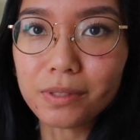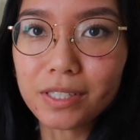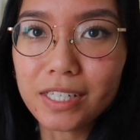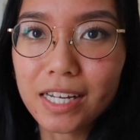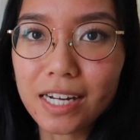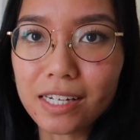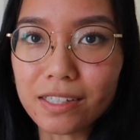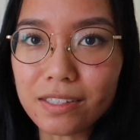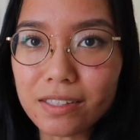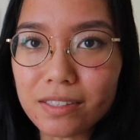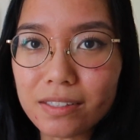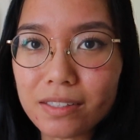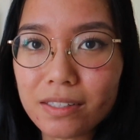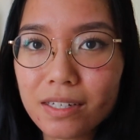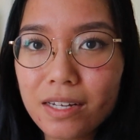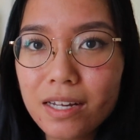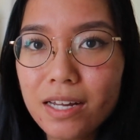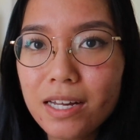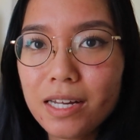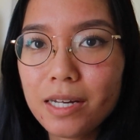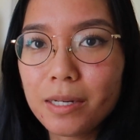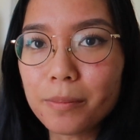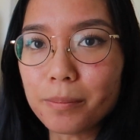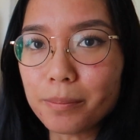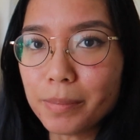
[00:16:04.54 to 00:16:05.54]
yeah, the
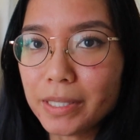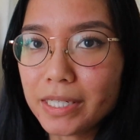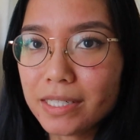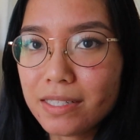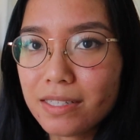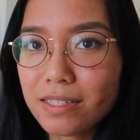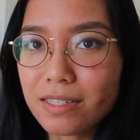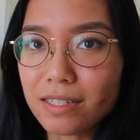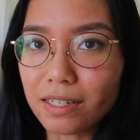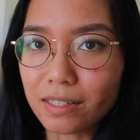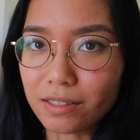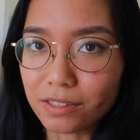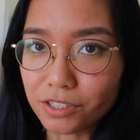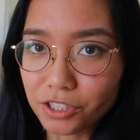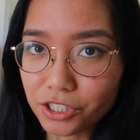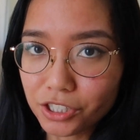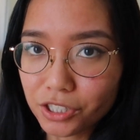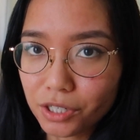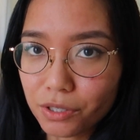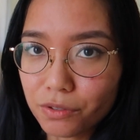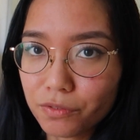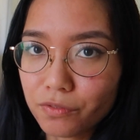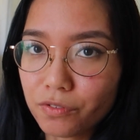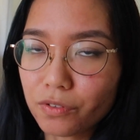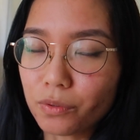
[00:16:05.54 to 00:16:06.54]
bins and the
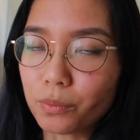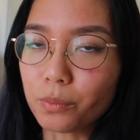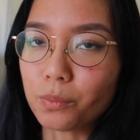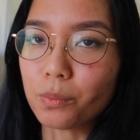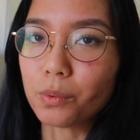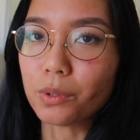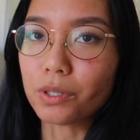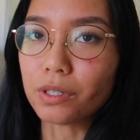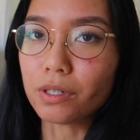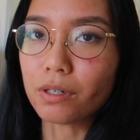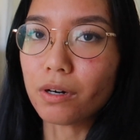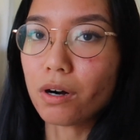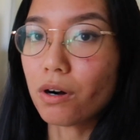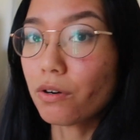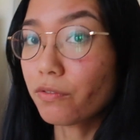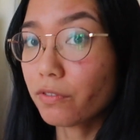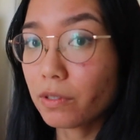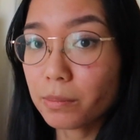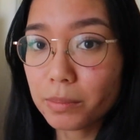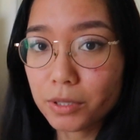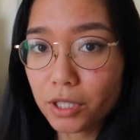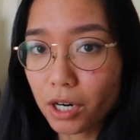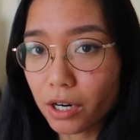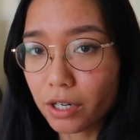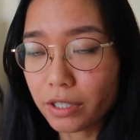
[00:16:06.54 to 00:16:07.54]
shelf were all
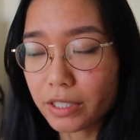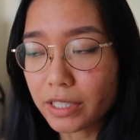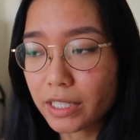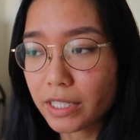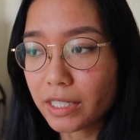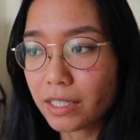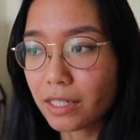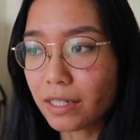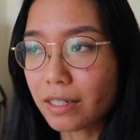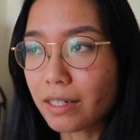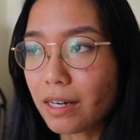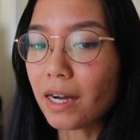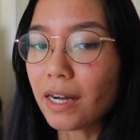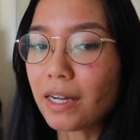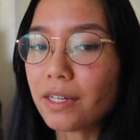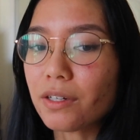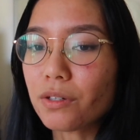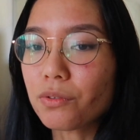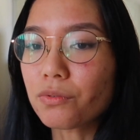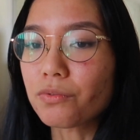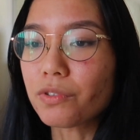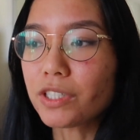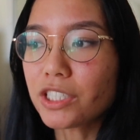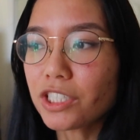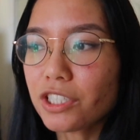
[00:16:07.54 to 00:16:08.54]
from Target. I
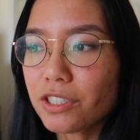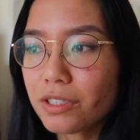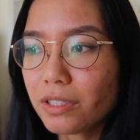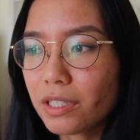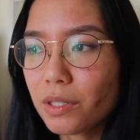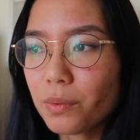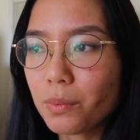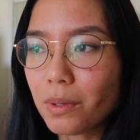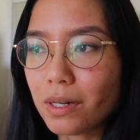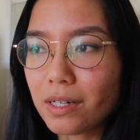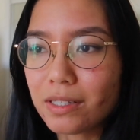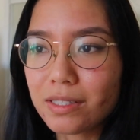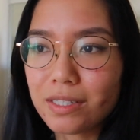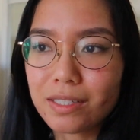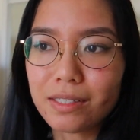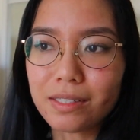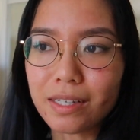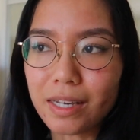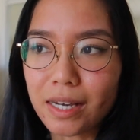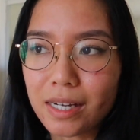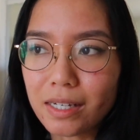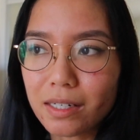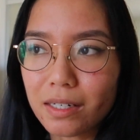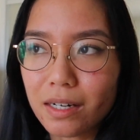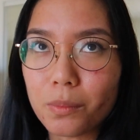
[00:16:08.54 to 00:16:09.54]
originally wanted to
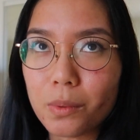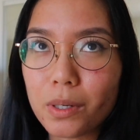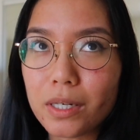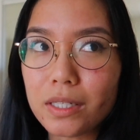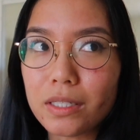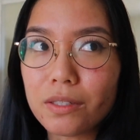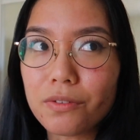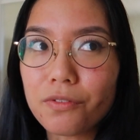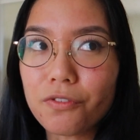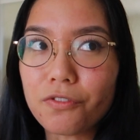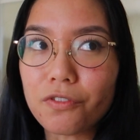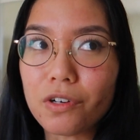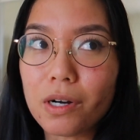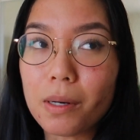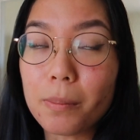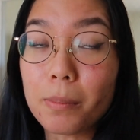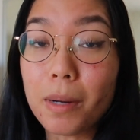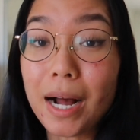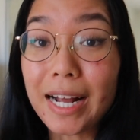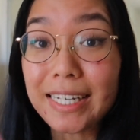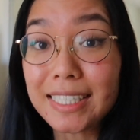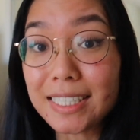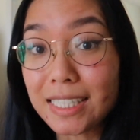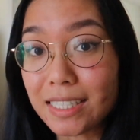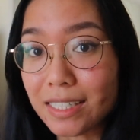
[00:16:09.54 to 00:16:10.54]
get one from
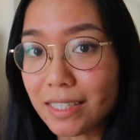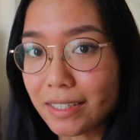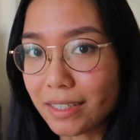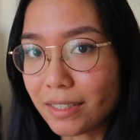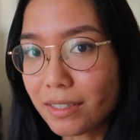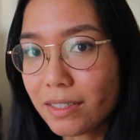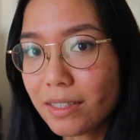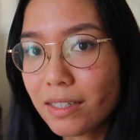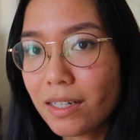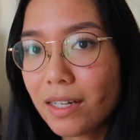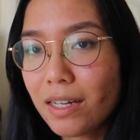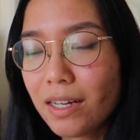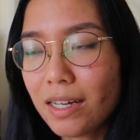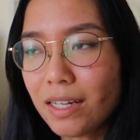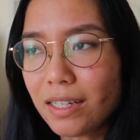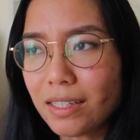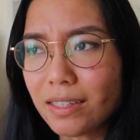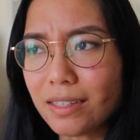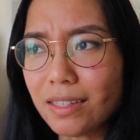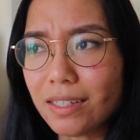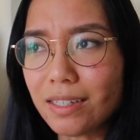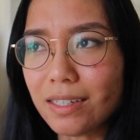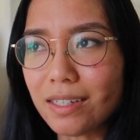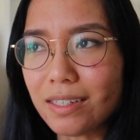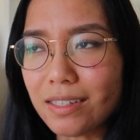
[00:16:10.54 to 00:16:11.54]
Ikea,
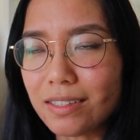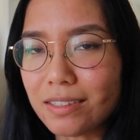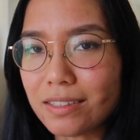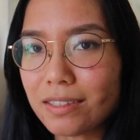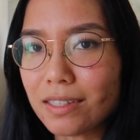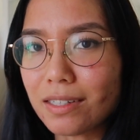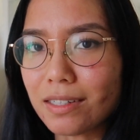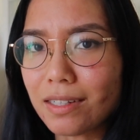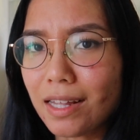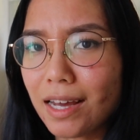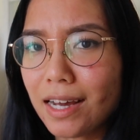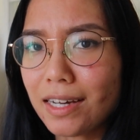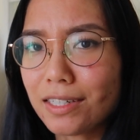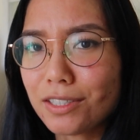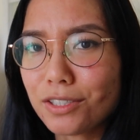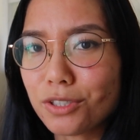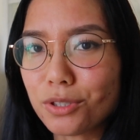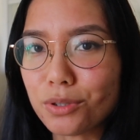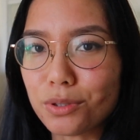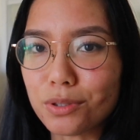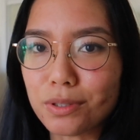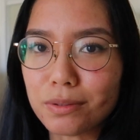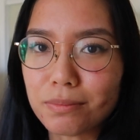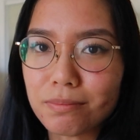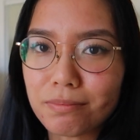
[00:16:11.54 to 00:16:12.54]
the Kallax
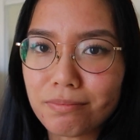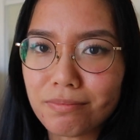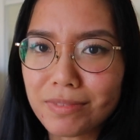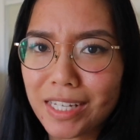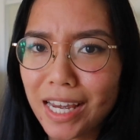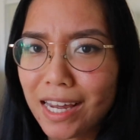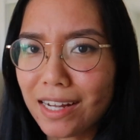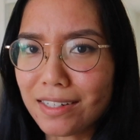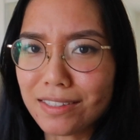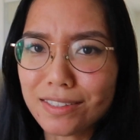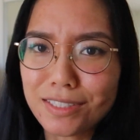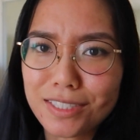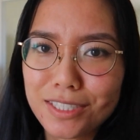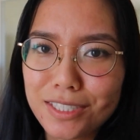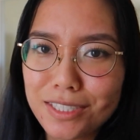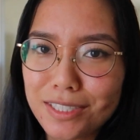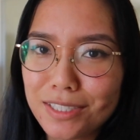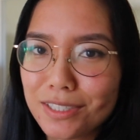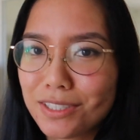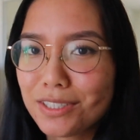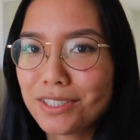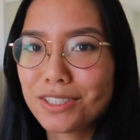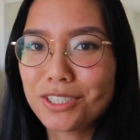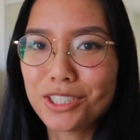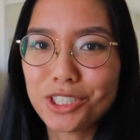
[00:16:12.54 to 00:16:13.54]
or Calix
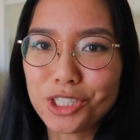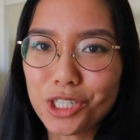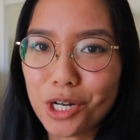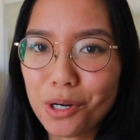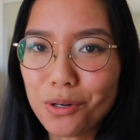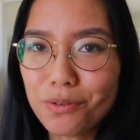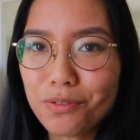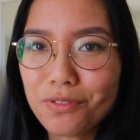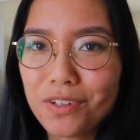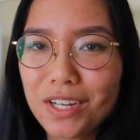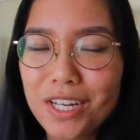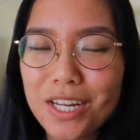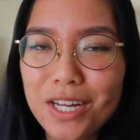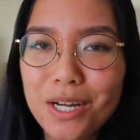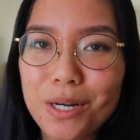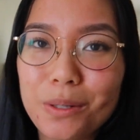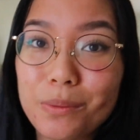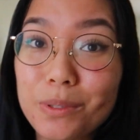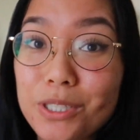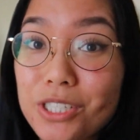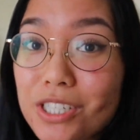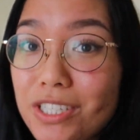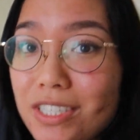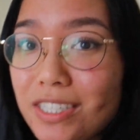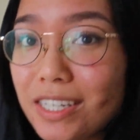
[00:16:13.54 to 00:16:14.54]
shelf,
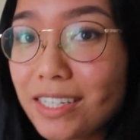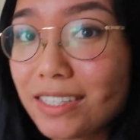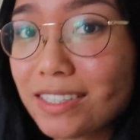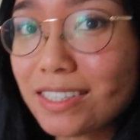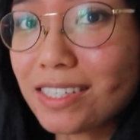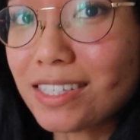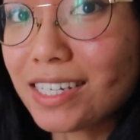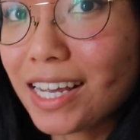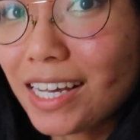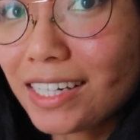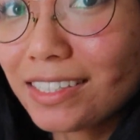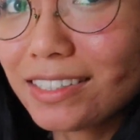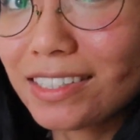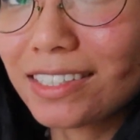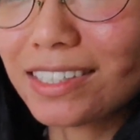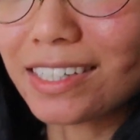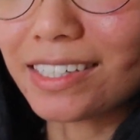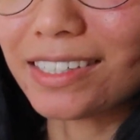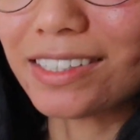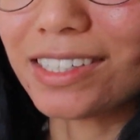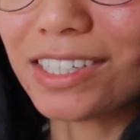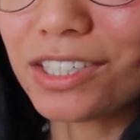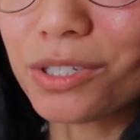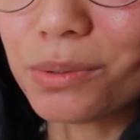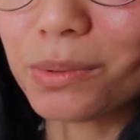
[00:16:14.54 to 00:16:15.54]
which is exactly
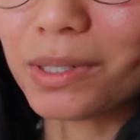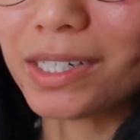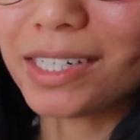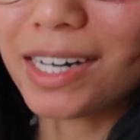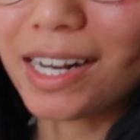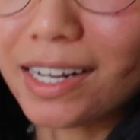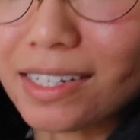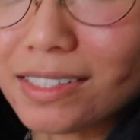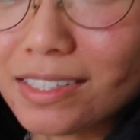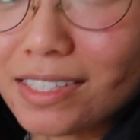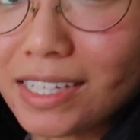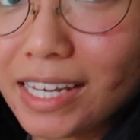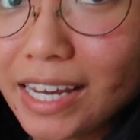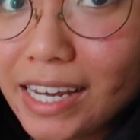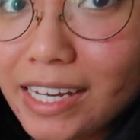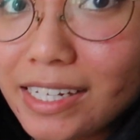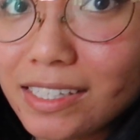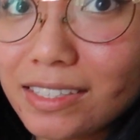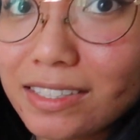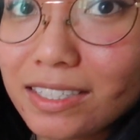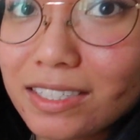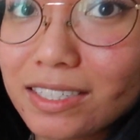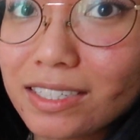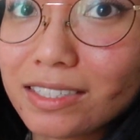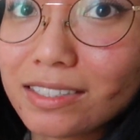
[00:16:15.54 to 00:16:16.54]
like this one. It has
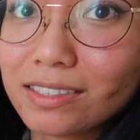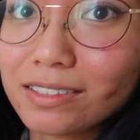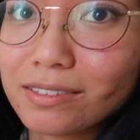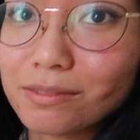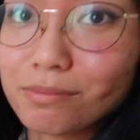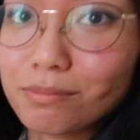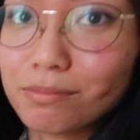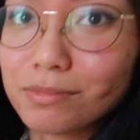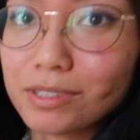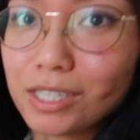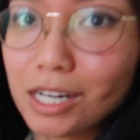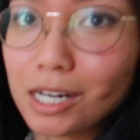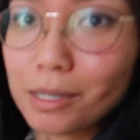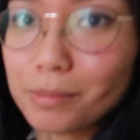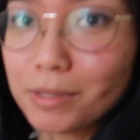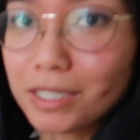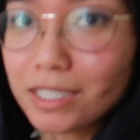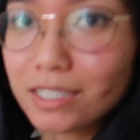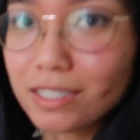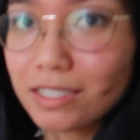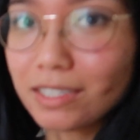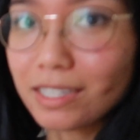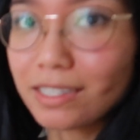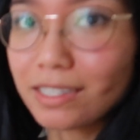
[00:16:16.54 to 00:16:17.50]
eight cubbies